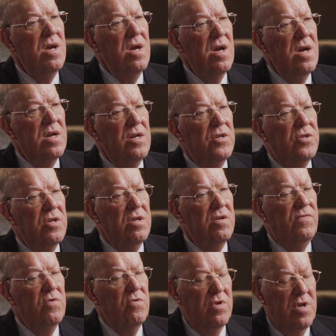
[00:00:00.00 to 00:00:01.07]
And I said,
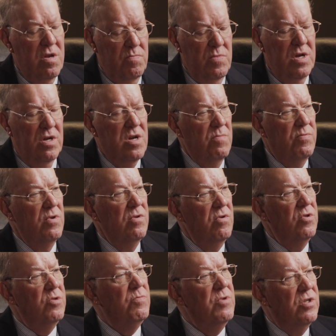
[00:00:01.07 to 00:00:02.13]
if you'd get me a couple of
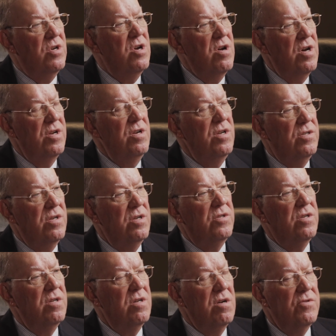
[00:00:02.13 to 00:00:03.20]
those biscottis, I
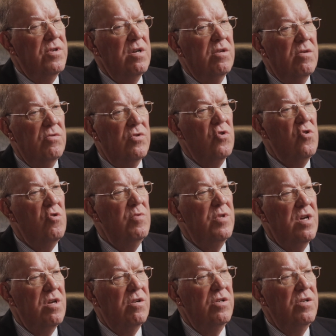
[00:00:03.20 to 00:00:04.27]
said, I'll take those home, and
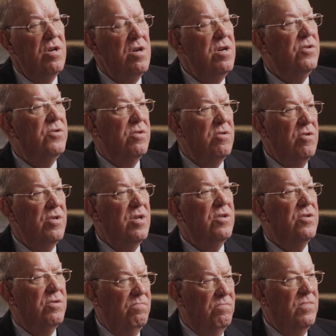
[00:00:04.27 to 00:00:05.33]
that'll enhance their
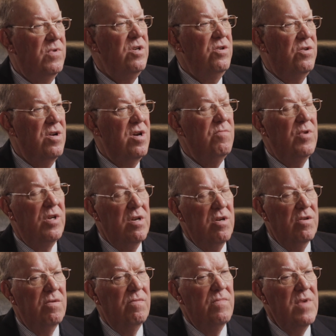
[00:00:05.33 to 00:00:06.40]
next tea time
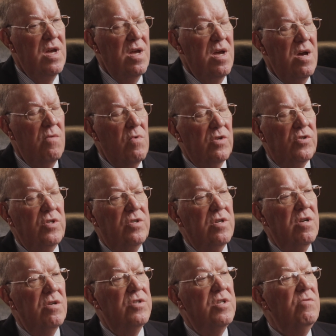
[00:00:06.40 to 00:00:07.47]
together. Well, she
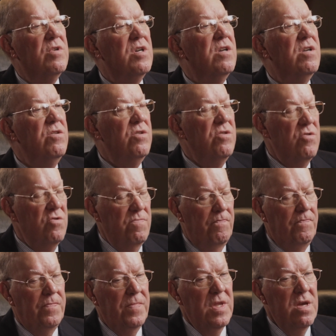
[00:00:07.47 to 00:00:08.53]
said, I'll see what I can do.
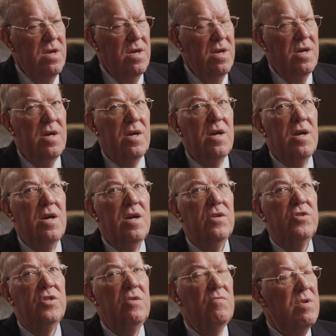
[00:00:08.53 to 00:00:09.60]

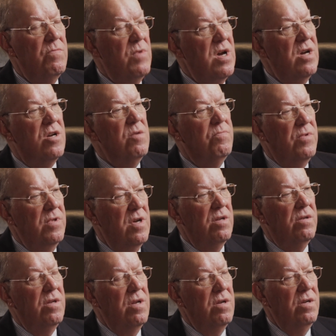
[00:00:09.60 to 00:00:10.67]
And she went back up to
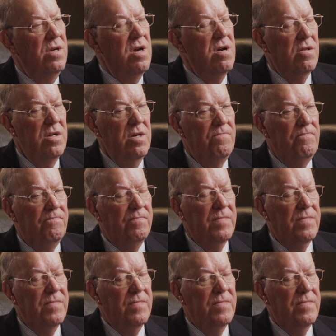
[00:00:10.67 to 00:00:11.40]
that galley.